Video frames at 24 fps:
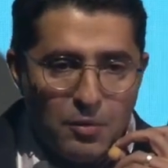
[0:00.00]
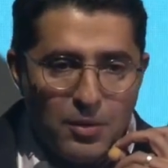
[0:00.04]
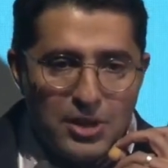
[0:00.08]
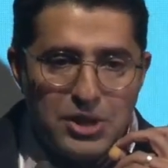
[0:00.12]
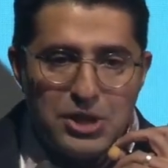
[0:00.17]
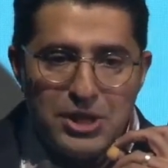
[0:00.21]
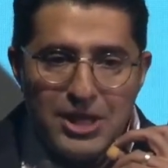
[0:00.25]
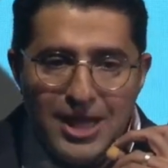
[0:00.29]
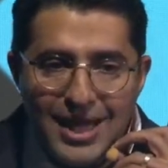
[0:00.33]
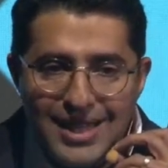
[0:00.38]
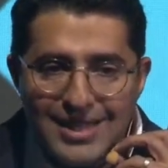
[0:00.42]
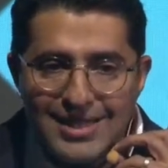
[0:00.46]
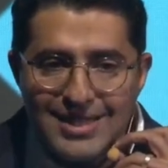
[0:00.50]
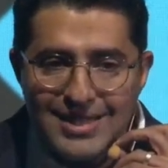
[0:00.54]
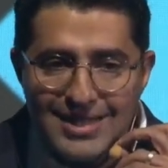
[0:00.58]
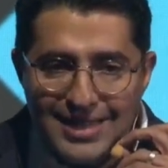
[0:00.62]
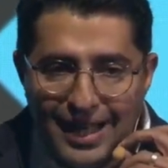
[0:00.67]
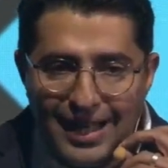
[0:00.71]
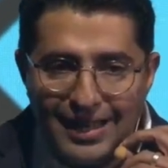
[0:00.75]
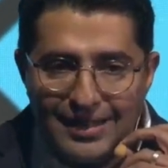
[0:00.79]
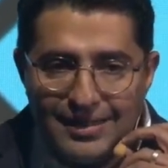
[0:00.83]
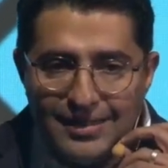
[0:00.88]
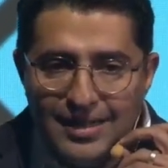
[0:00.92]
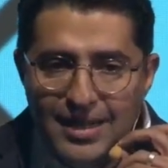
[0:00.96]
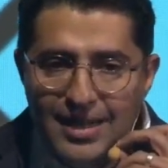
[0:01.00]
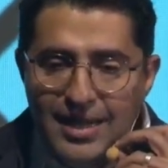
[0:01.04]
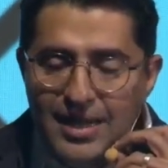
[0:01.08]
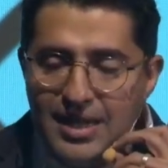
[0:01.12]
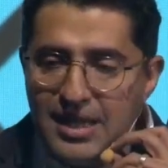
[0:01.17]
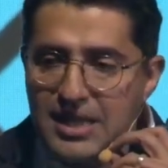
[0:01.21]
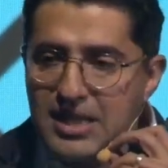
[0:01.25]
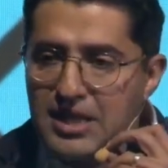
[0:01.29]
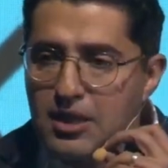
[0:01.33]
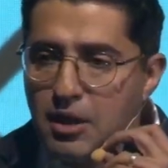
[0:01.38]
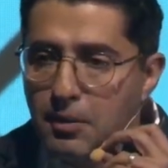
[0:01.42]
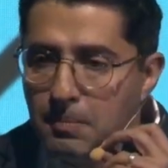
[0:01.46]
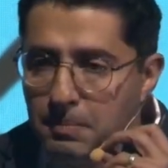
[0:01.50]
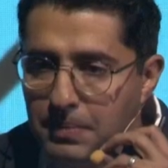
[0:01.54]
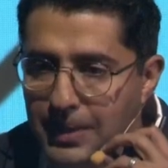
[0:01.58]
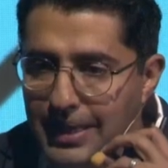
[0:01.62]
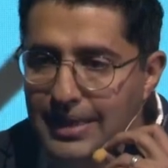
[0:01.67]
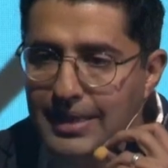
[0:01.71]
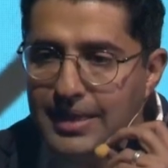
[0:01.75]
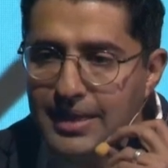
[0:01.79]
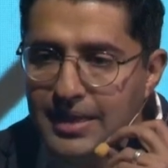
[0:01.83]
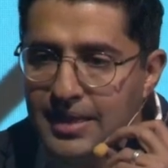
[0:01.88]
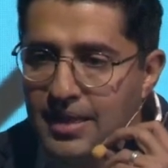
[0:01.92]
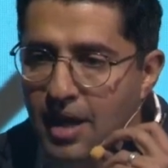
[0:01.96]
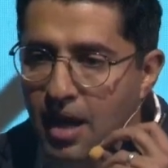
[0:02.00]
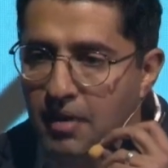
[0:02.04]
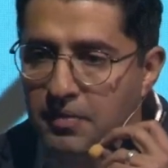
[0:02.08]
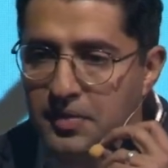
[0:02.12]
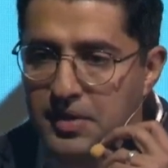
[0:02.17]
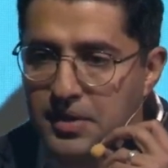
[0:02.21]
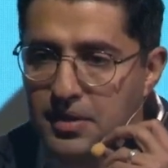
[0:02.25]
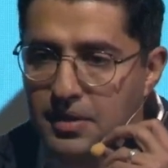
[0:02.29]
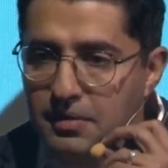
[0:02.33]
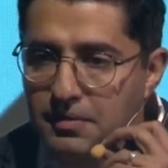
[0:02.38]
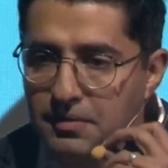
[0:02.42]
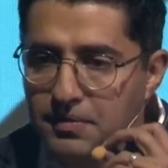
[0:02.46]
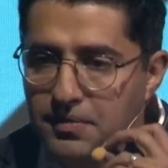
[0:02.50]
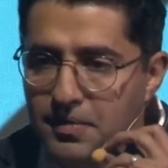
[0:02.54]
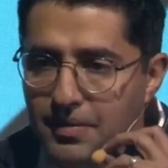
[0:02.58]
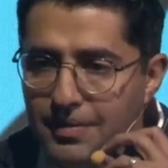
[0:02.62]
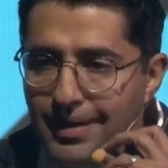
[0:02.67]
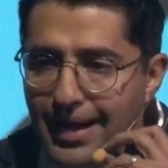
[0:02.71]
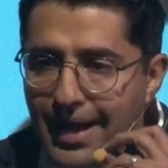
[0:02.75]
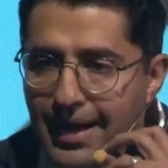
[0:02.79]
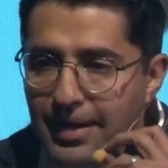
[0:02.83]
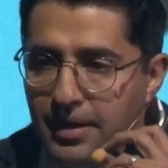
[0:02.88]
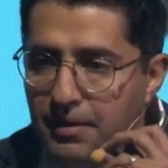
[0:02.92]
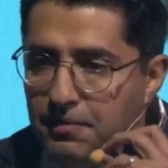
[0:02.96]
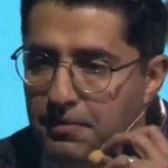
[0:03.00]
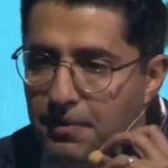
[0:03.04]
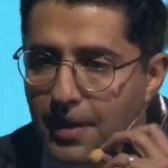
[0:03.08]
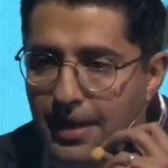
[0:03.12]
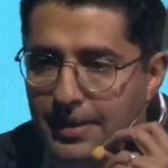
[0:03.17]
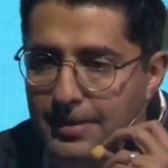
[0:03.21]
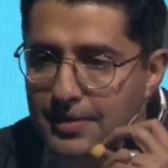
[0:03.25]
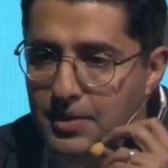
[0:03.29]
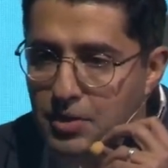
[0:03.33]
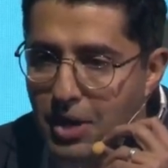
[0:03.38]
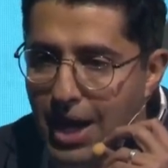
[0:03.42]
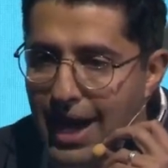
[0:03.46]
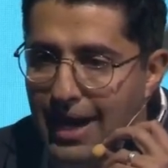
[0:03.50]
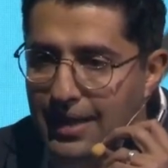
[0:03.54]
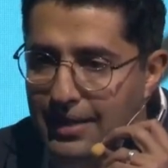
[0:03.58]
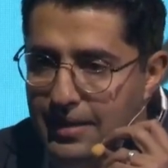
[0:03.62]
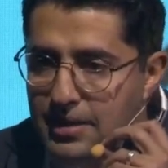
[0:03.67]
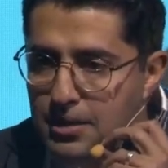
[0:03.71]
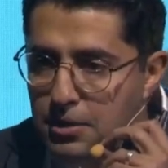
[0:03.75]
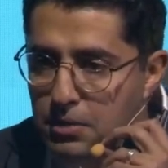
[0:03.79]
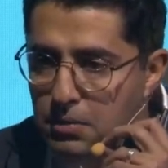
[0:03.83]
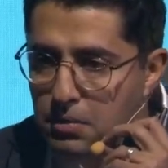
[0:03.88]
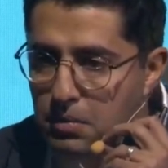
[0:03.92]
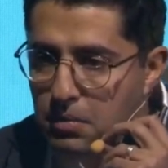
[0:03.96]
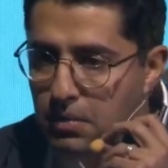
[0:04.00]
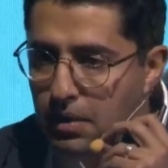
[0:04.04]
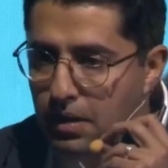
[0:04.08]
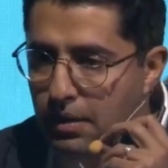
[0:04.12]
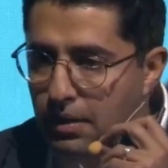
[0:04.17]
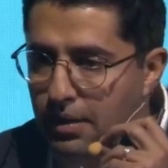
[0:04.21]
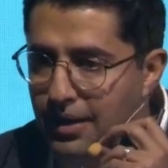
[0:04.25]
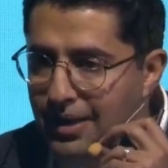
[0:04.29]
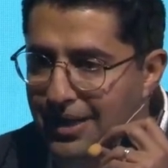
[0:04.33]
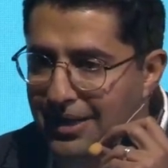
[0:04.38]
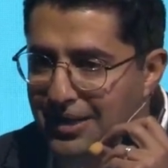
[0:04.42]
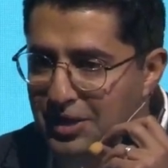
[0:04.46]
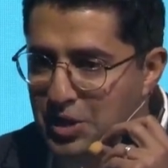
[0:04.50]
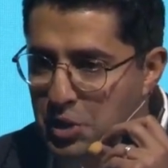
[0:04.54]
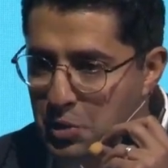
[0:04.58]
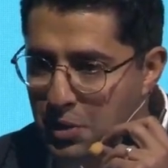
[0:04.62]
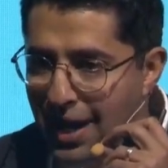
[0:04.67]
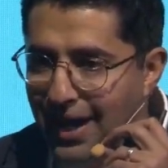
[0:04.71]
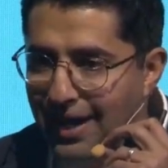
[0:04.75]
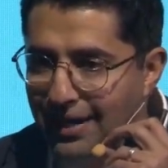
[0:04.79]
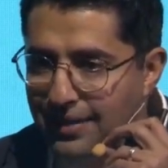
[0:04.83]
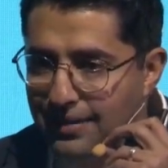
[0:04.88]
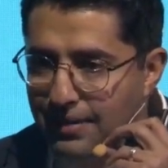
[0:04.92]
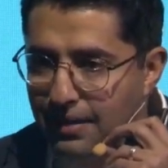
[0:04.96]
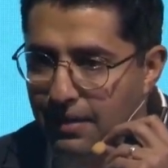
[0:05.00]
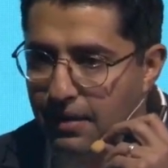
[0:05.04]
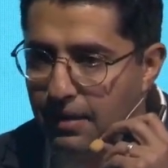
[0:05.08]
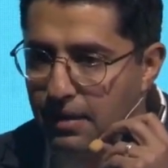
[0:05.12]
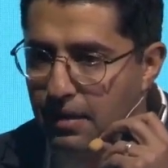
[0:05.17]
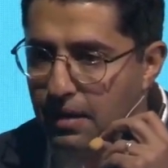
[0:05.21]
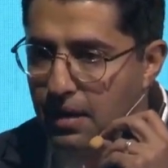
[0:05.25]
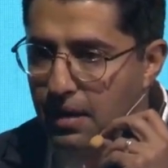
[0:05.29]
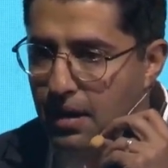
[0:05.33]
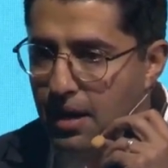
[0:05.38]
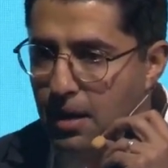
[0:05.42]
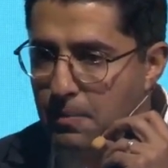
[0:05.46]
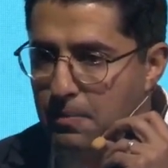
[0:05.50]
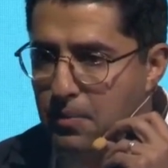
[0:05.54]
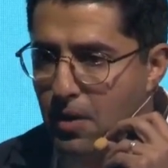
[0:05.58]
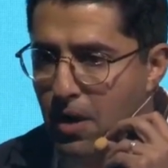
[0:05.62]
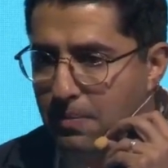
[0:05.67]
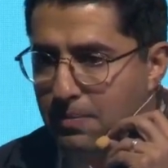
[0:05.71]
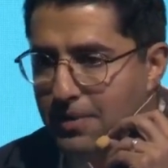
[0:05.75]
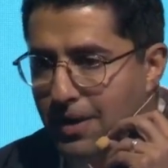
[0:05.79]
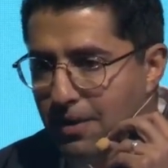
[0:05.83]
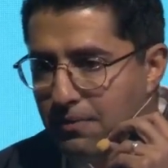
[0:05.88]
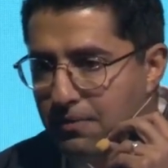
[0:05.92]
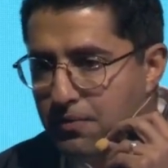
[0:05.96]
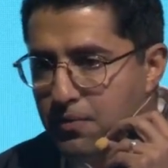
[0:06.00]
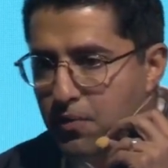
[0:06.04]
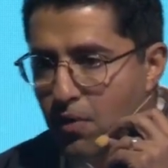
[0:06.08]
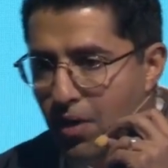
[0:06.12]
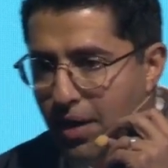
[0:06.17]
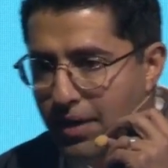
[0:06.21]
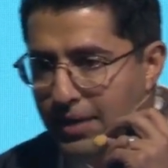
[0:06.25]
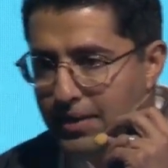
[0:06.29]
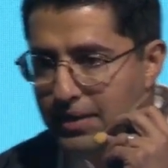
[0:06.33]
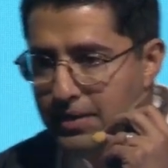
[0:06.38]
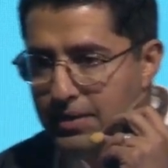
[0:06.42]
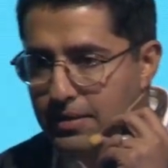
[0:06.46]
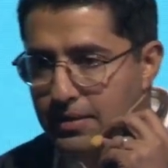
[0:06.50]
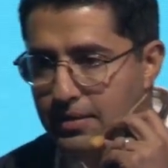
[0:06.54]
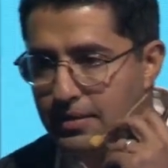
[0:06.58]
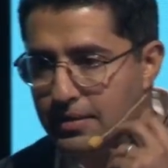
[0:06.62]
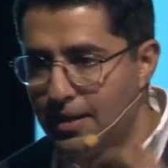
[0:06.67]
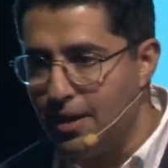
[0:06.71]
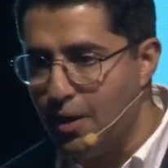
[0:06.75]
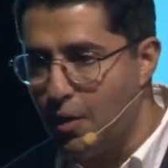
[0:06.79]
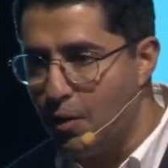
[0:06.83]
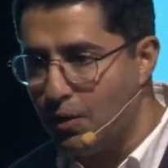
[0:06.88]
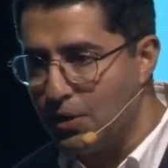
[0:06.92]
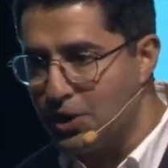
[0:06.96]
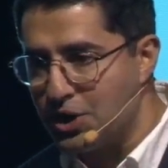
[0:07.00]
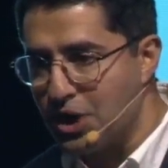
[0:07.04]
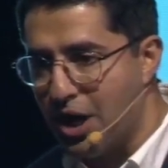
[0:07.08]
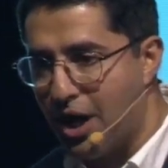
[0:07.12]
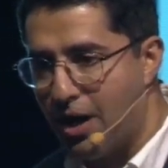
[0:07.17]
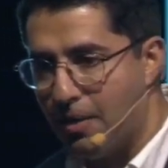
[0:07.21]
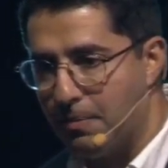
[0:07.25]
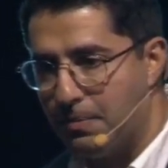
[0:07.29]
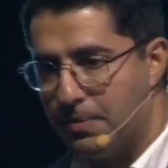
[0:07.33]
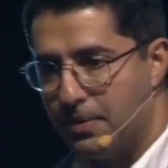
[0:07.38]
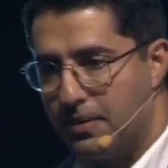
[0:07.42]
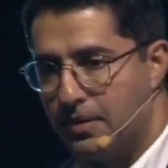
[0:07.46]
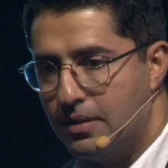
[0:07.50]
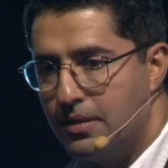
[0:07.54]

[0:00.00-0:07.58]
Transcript: What she has done is completely innovative. And if I try to guide her, I probably have ruined the whole job.